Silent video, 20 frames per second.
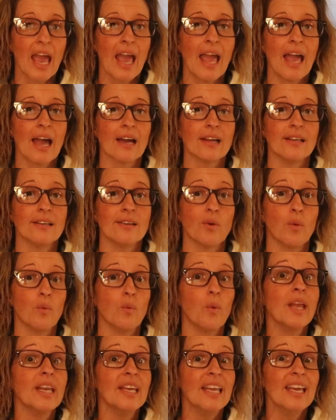and
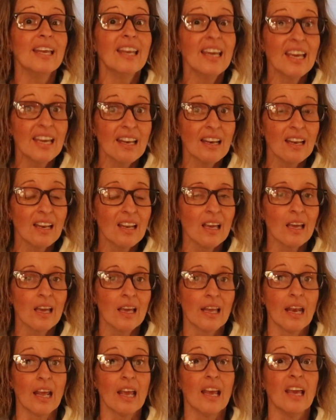we need it,
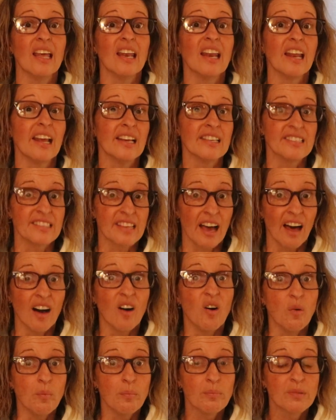and it has
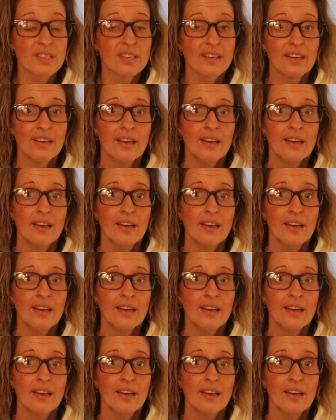helped.